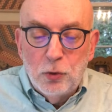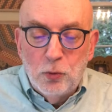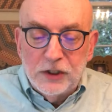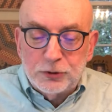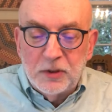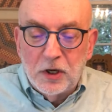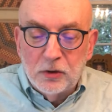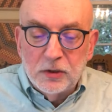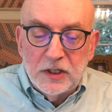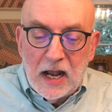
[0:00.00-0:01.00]
wished me
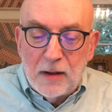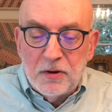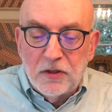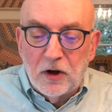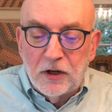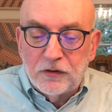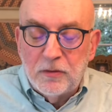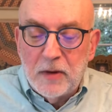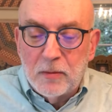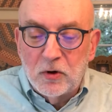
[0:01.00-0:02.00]
only happy thoughts
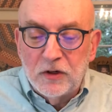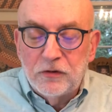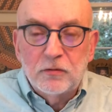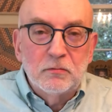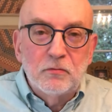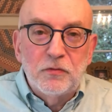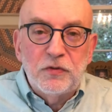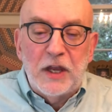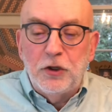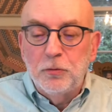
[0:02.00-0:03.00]
and memories.
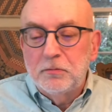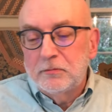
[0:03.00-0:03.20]
Thank you.